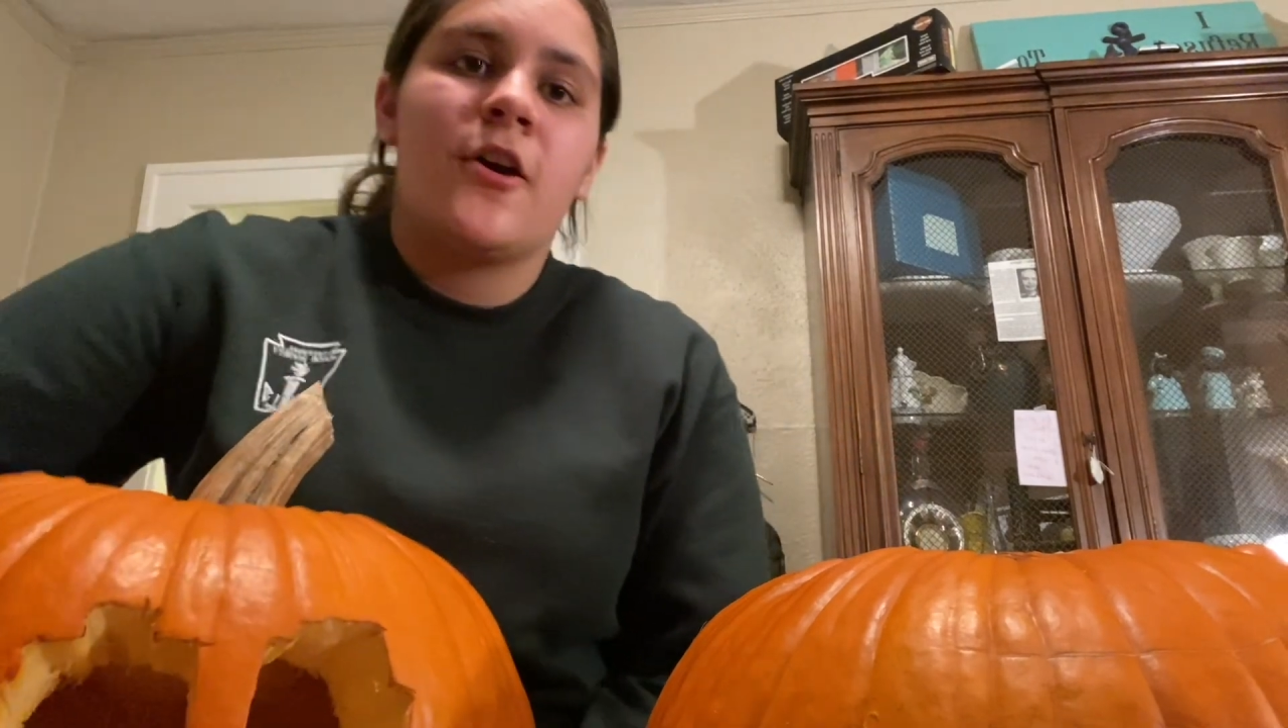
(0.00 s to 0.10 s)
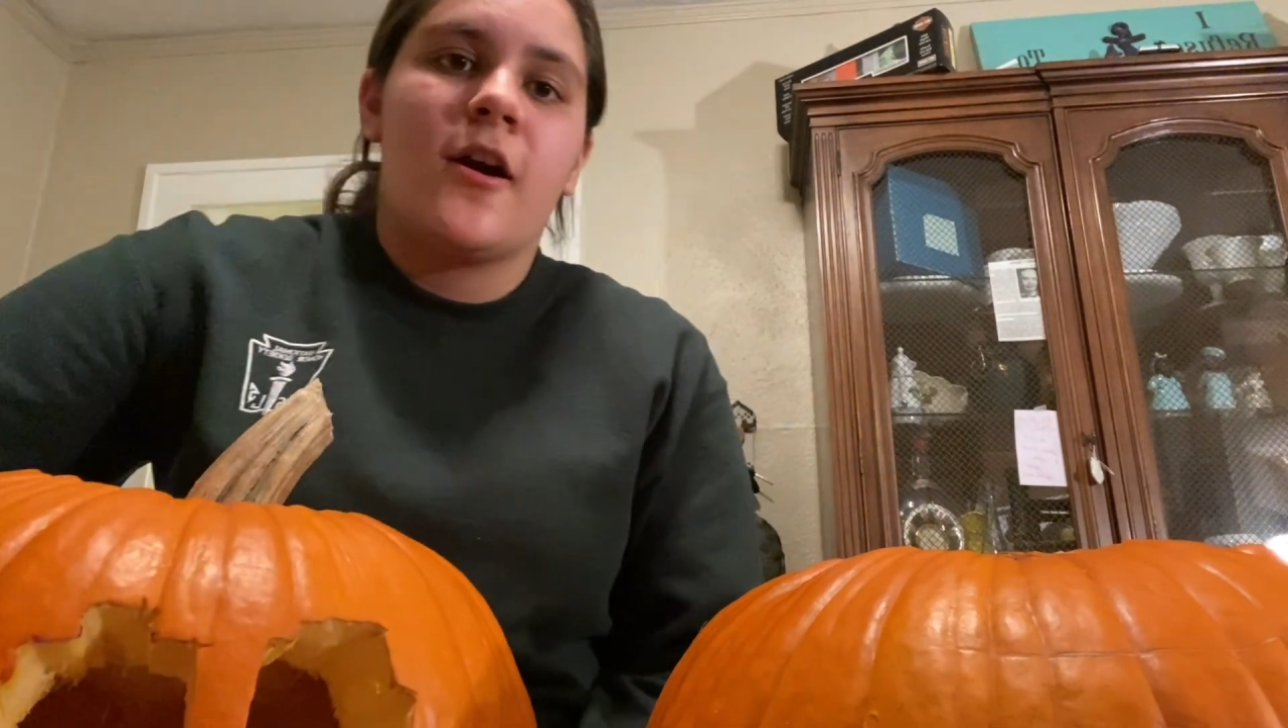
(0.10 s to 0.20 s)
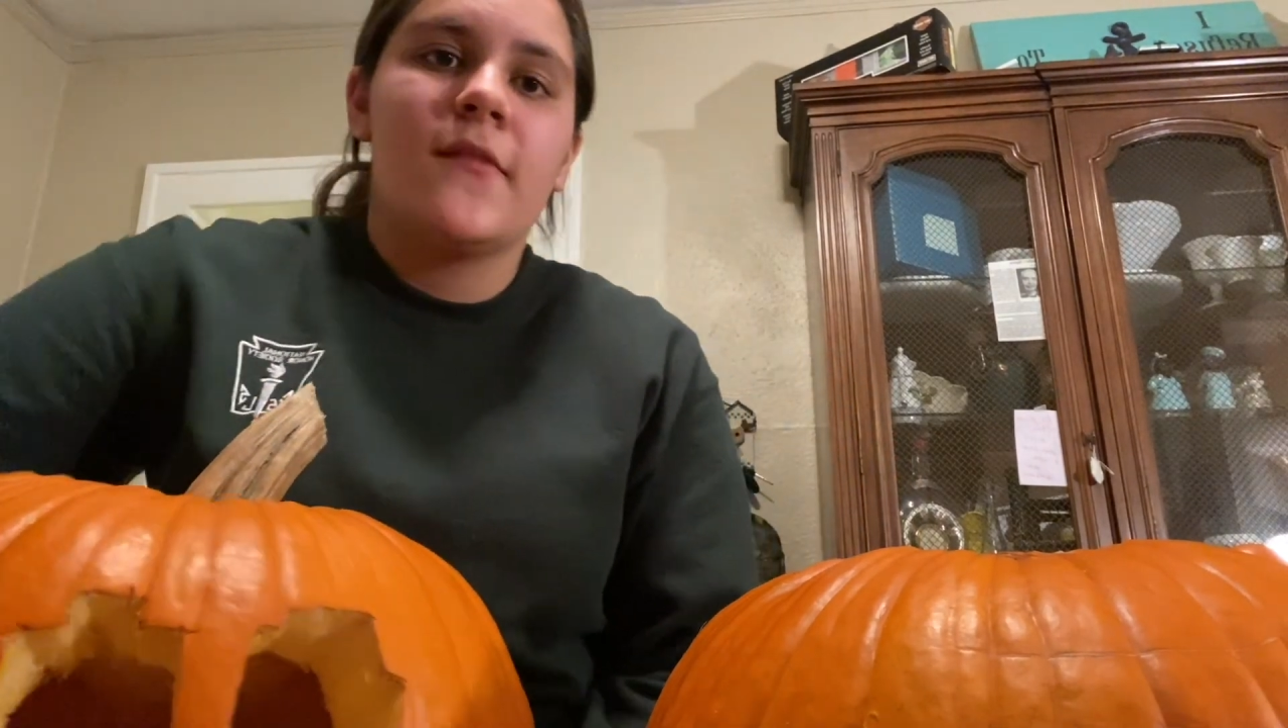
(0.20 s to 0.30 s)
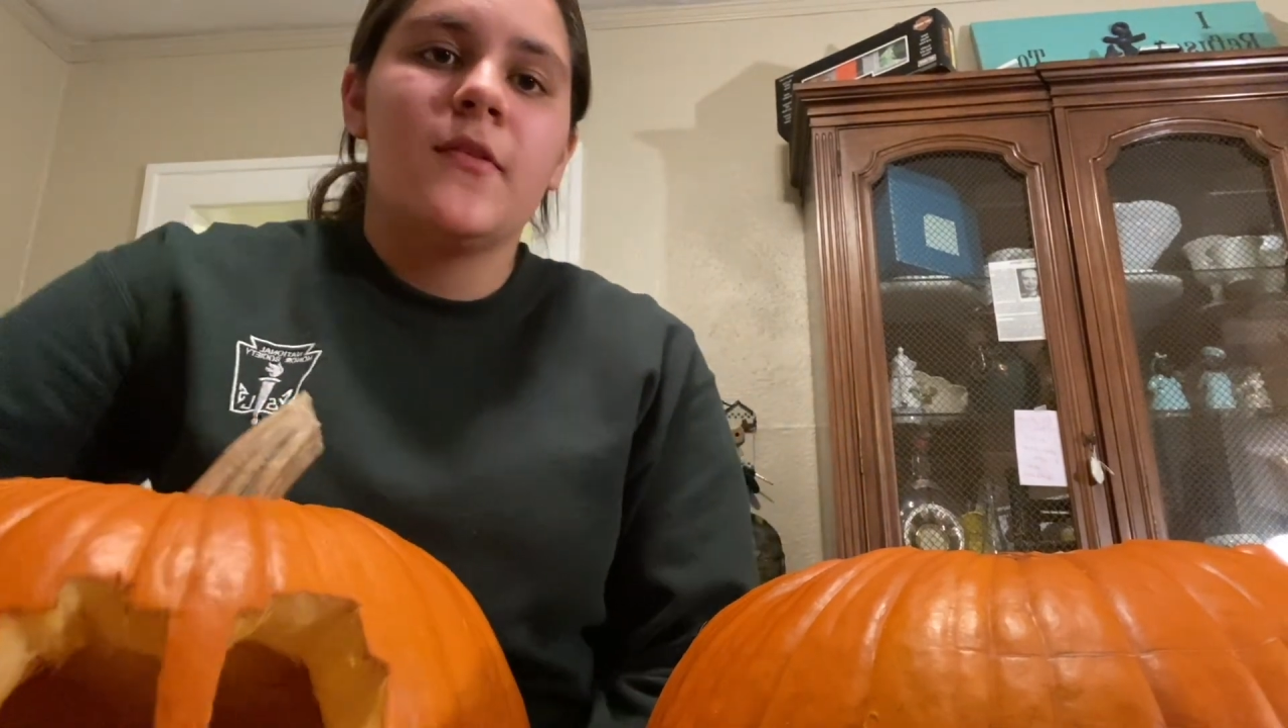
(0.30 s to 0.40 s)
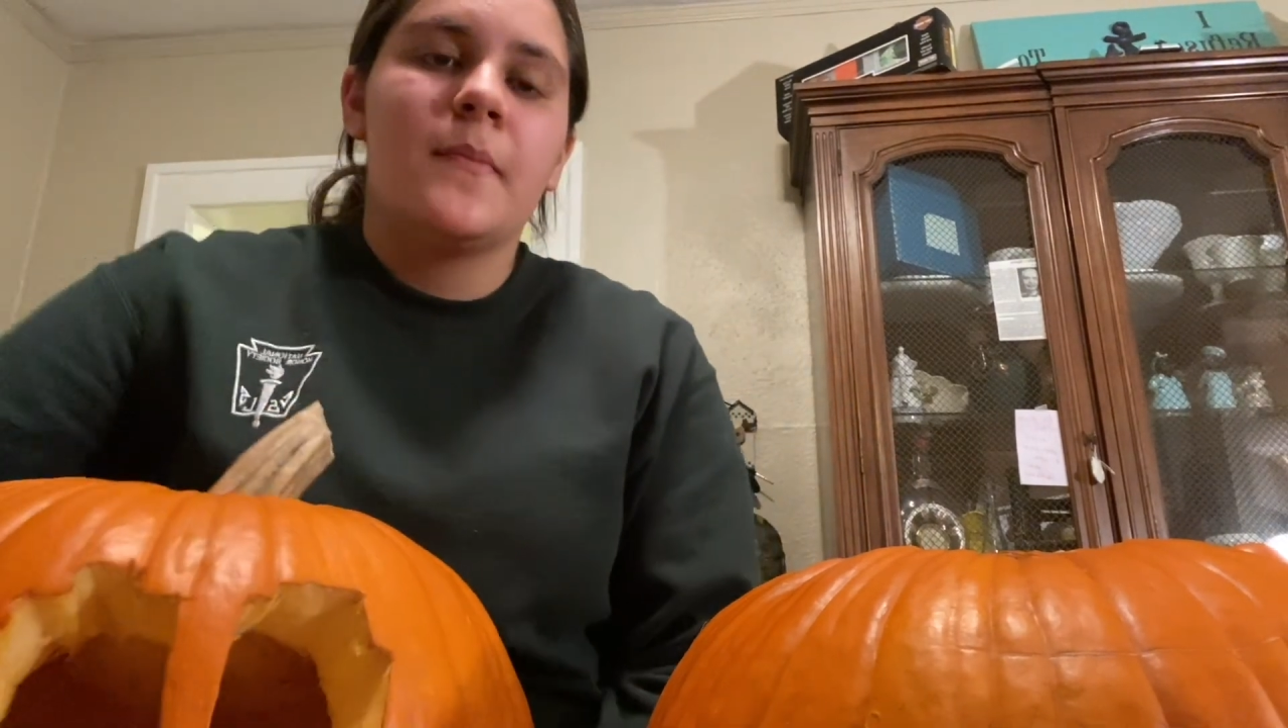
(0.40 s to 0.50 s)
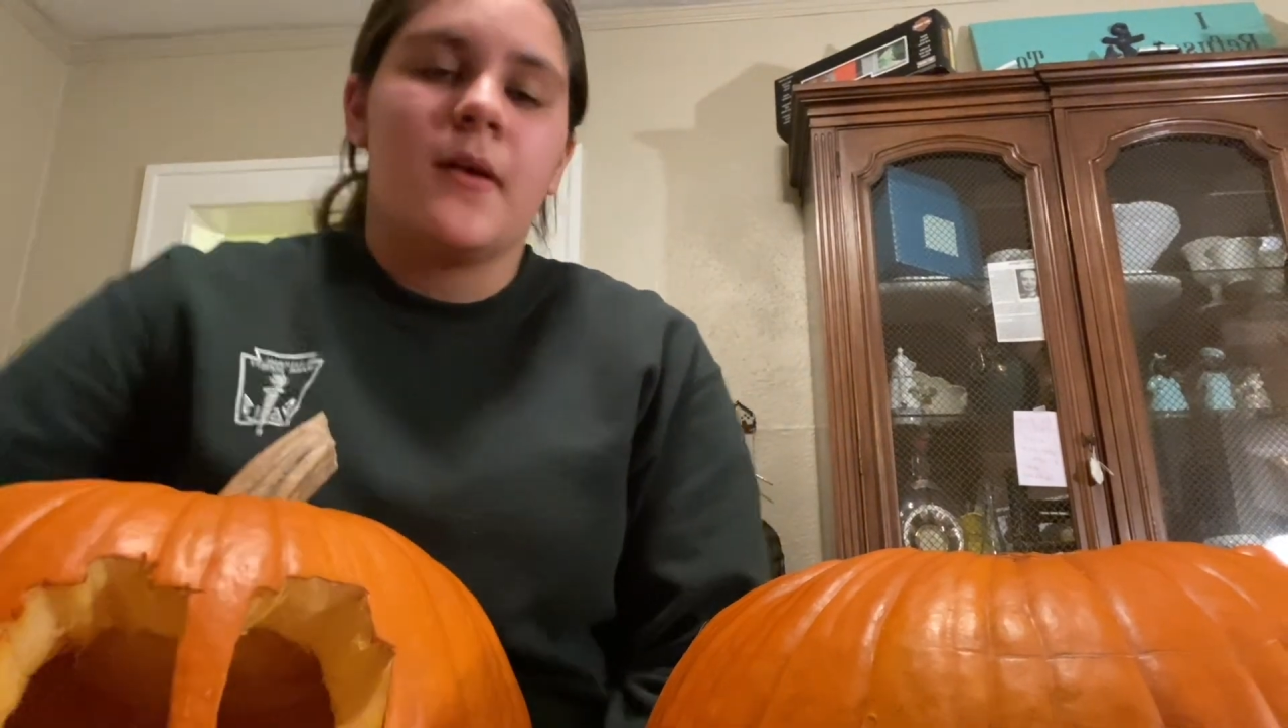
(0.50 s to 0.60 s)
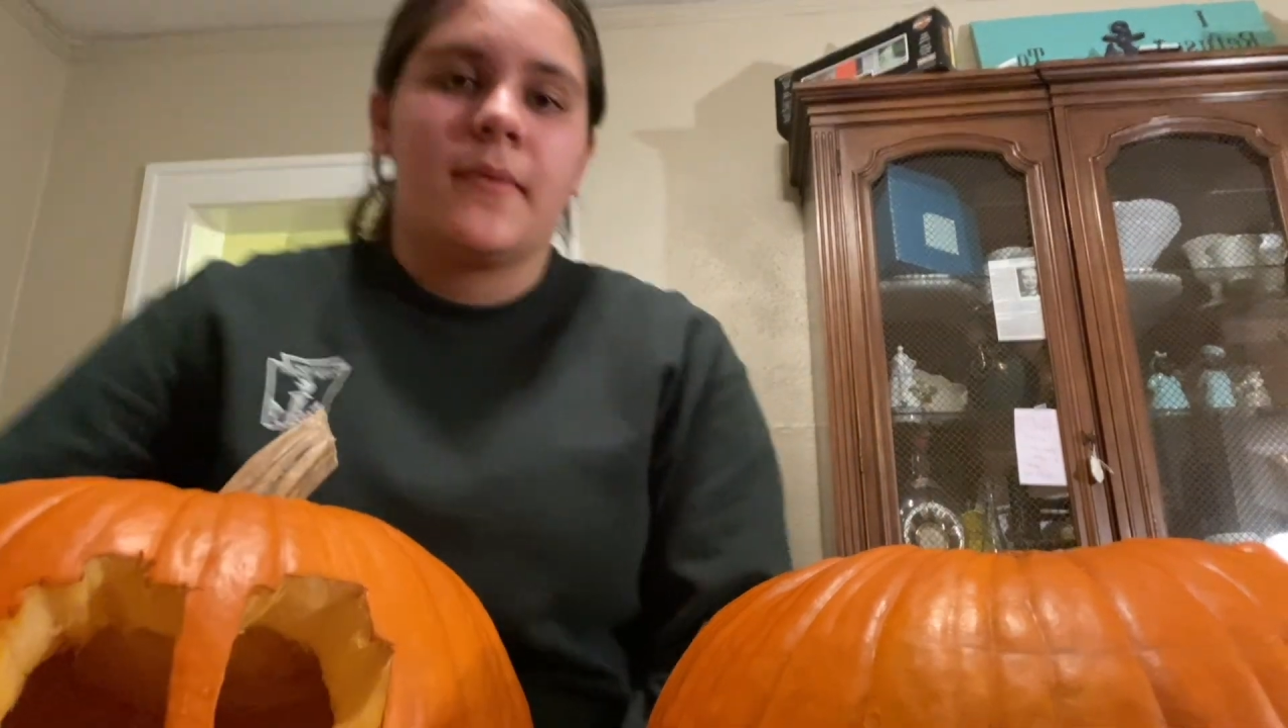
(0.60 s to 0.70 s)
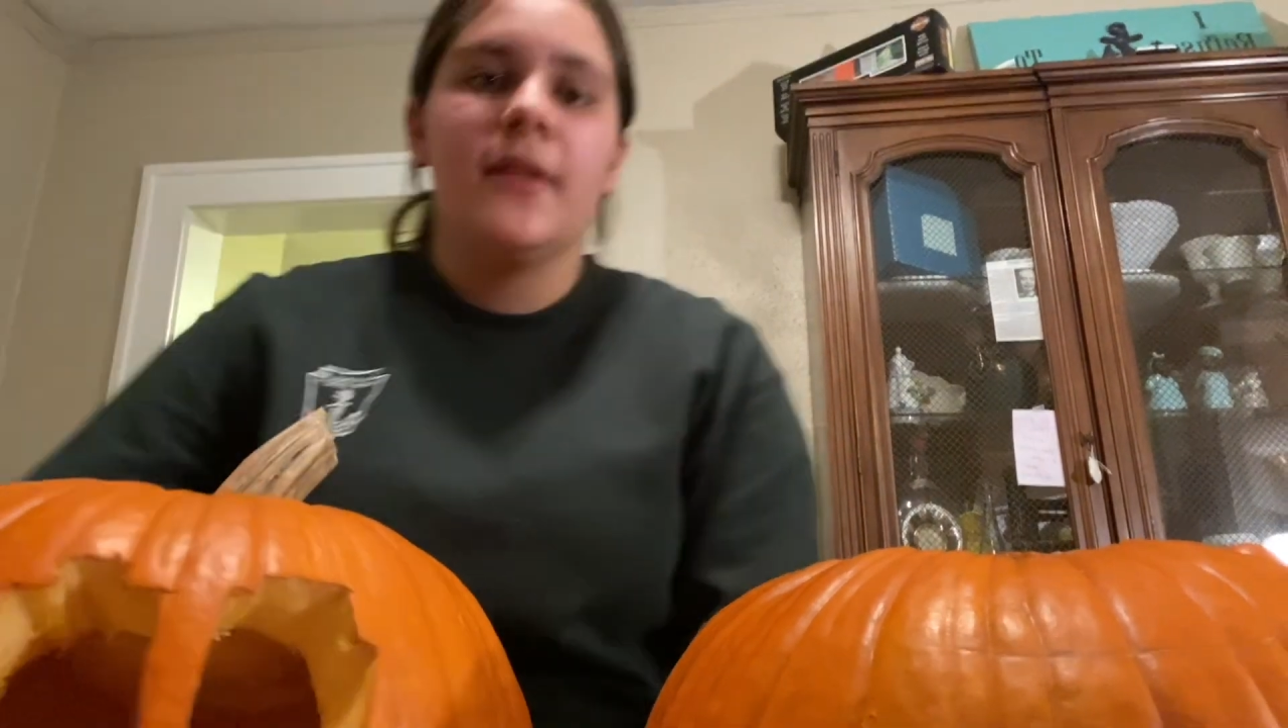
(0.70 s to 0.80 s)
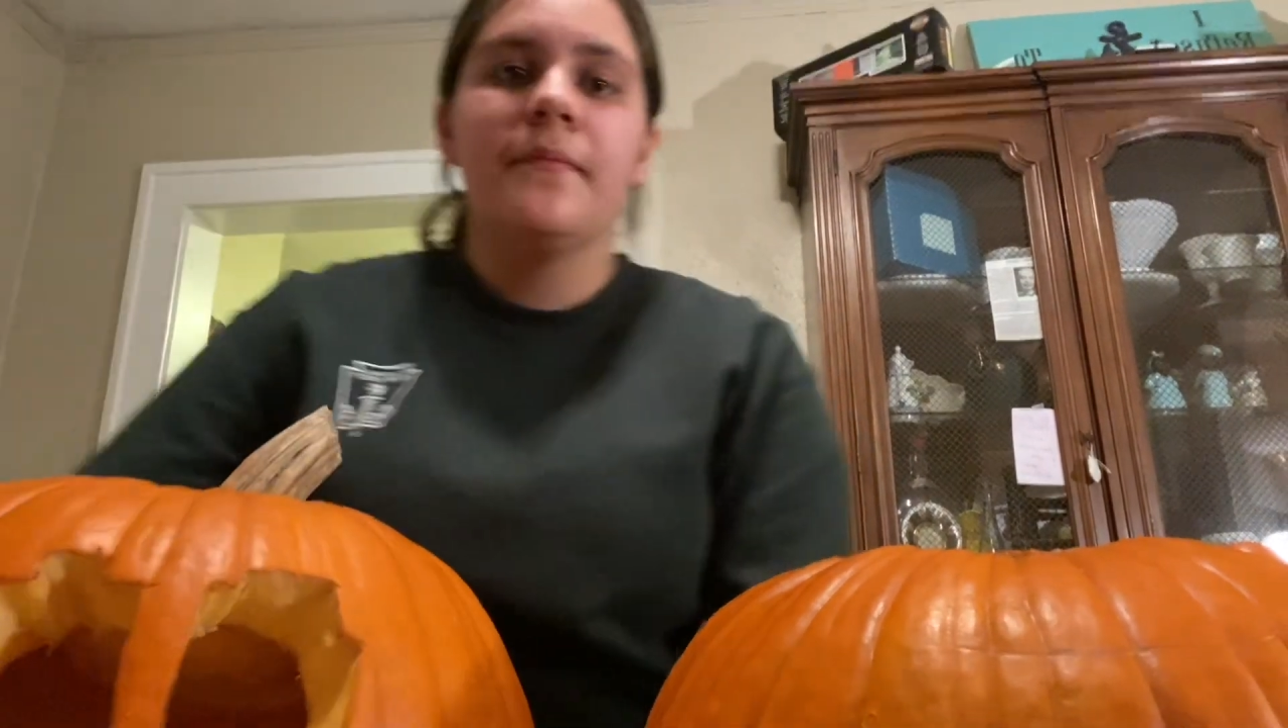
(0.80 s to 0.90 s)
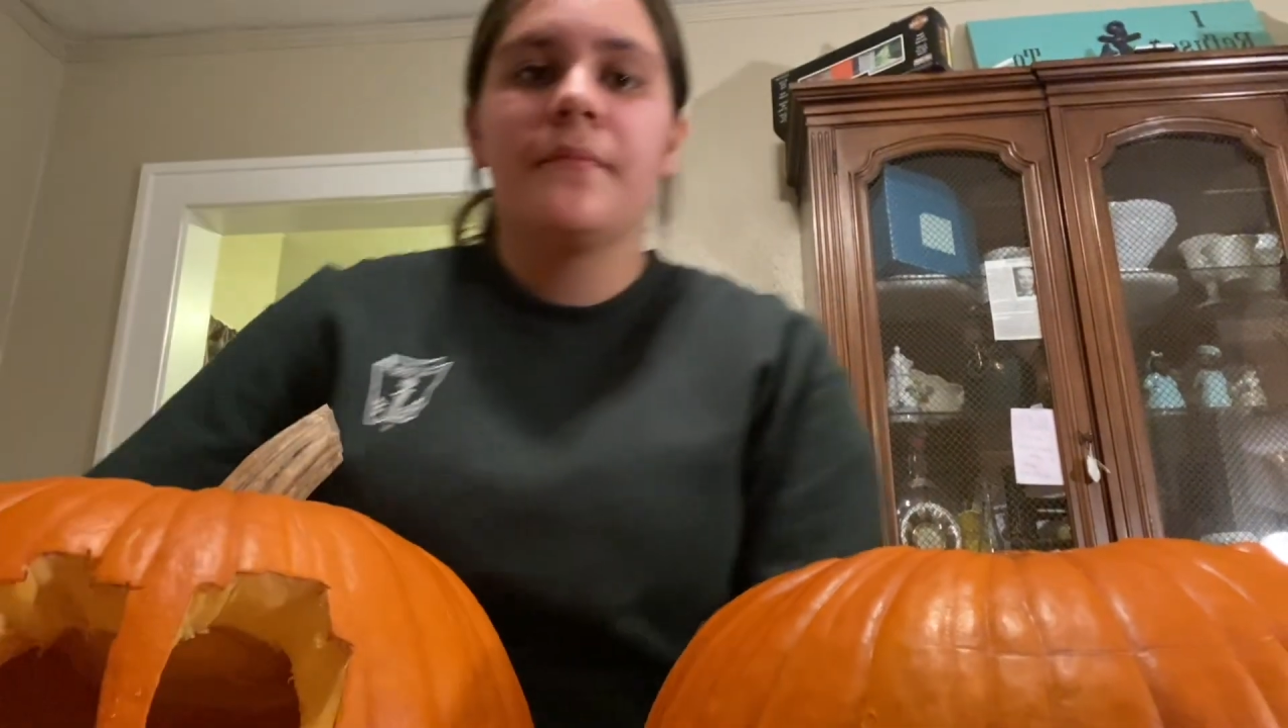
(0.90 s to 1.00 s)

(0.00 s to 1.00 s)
carved pumpkin.